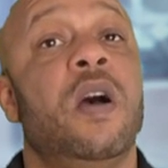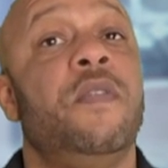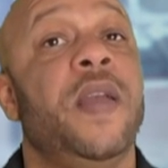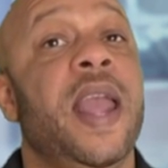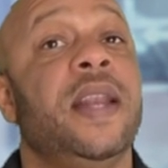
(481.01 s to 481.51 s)

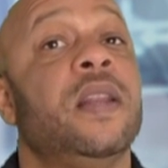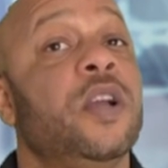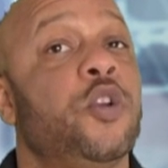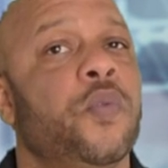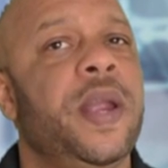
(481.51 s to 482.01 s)
of an
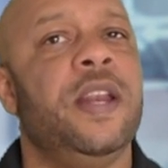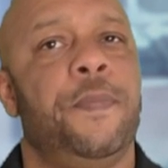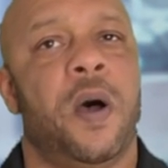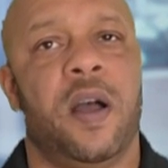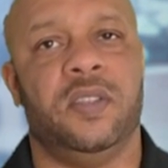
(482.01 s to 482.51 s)
agreed
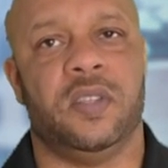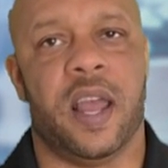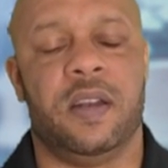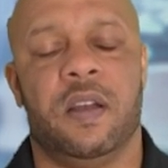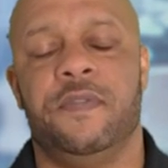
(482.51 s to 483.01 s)
upon
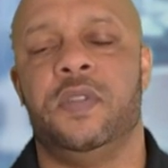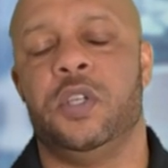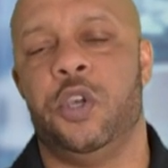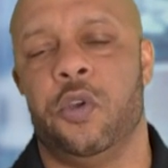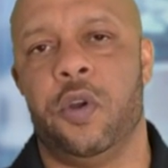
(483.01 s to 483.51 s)
set of
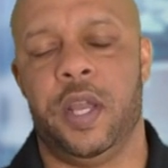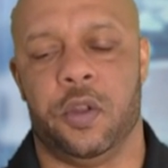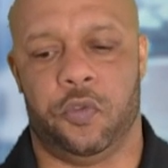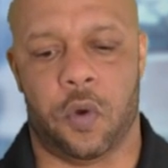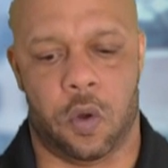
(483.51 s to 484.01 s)
security
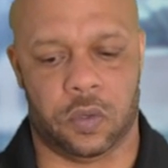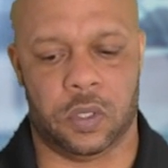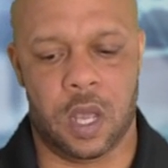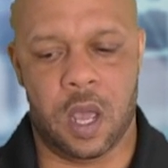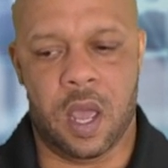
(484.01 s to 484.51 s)

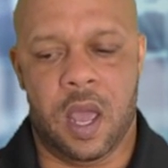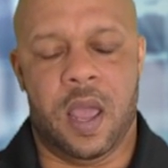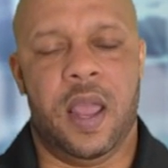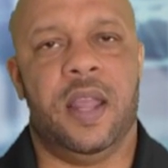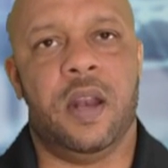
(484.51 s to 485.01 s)
controls.
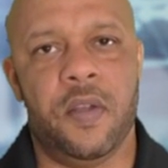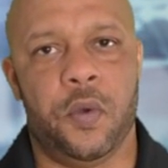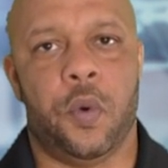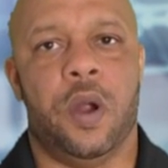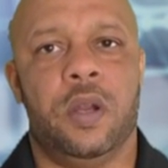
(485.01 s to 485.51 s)
In
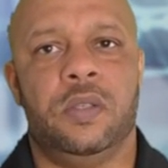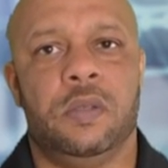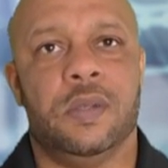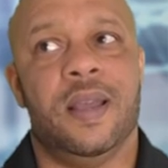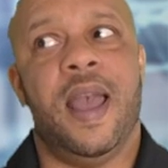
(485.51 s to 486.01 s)
other
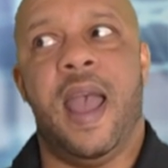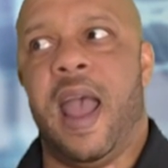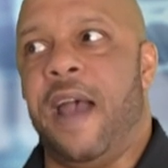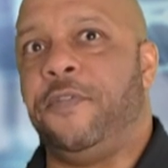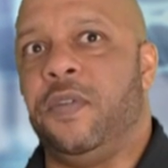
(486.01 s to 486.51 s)
words,
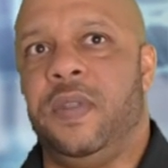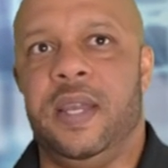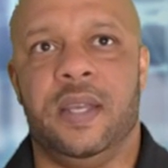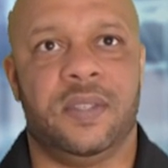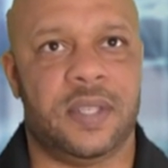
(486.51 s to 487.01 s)
after
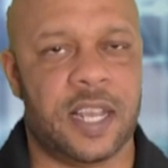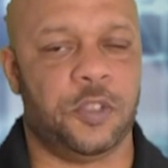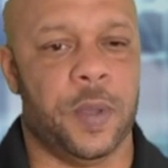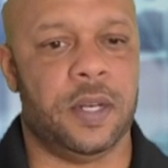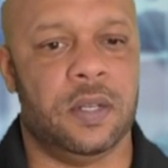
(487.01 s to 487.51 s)
the
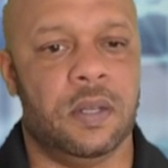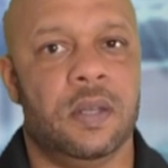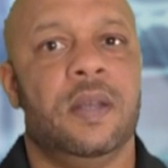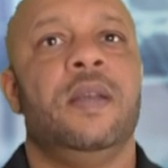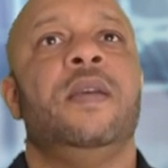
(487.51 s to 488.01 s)
assessment,
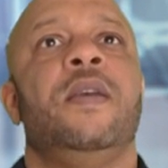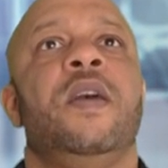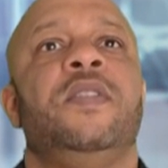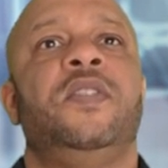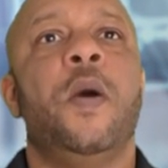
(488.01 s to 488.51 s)

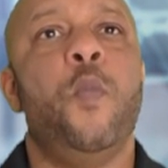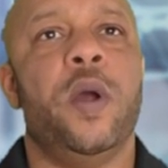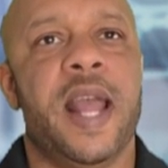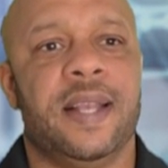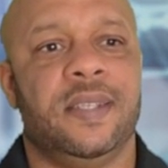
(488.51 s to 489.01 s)

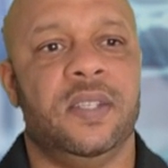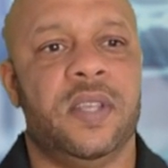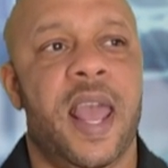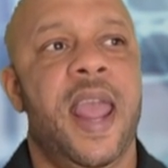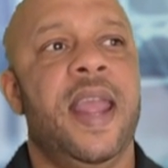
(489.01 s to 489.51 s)
someone has to
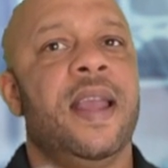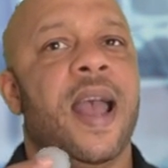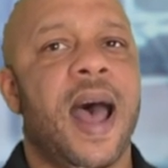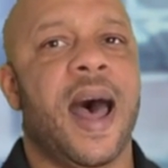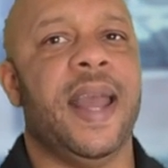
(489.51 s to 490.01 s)
say,
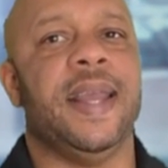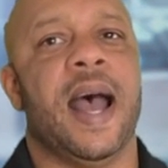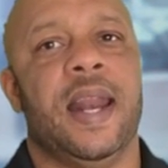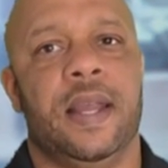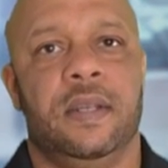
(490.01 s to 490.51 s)
I
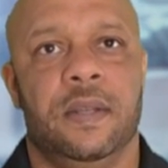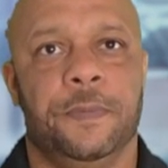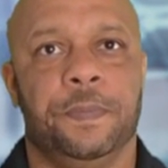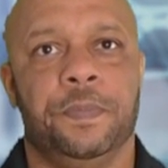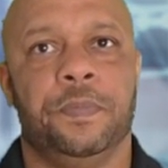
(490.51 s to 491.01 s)
got it.
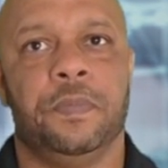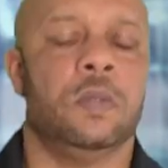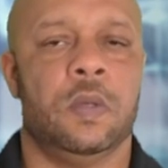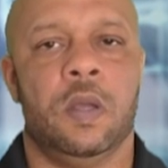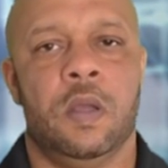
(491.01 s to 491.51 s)

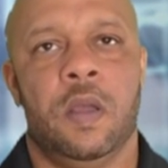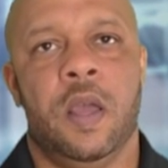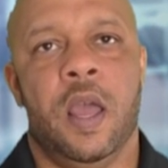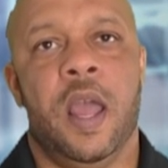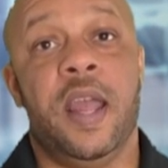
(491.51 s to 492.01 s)

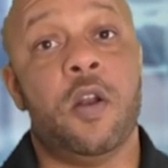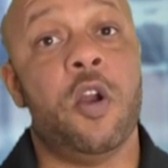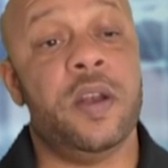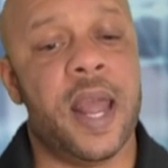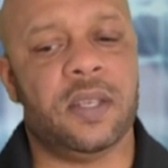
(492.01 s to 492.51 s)
In
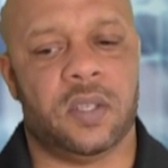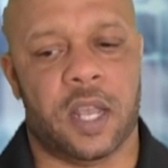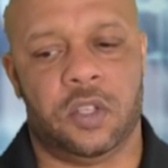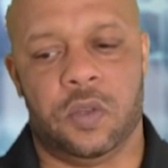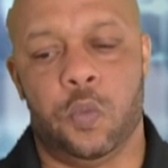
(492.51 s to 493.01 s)
our next
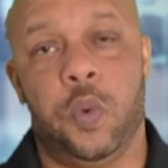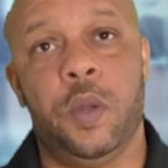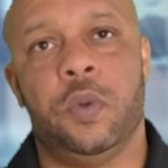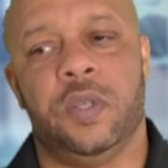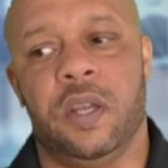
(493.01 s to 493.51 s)
section,
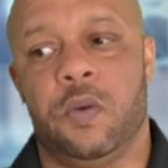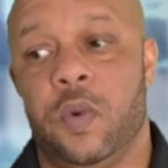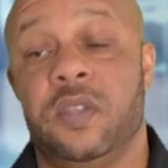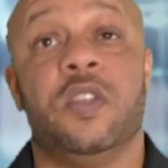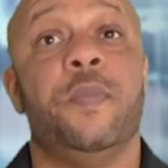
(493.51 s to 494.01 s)
we will deal
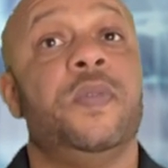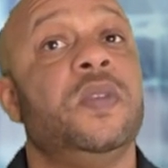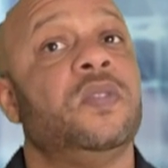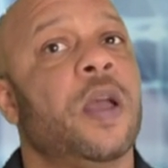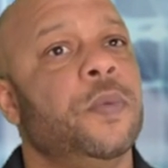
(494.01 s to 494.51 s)
with some of
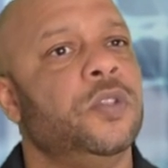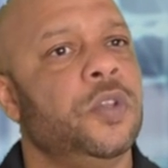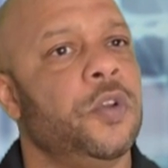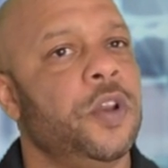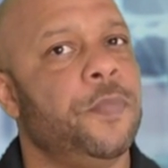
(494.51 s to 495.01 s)
the
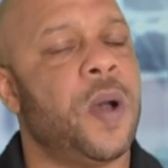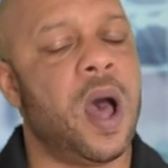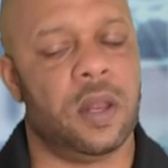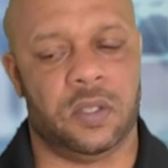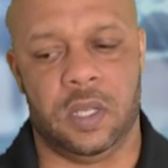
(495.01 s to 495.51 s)
cybersecurity
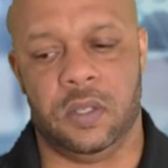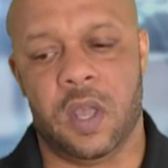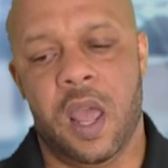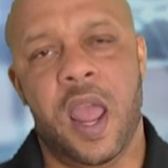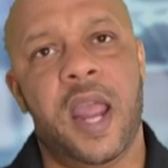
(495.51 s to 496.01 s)
policies
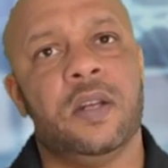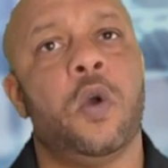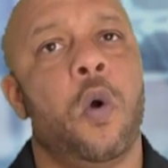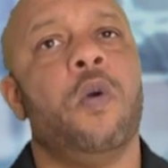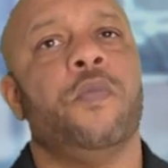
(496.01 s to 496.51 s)
and core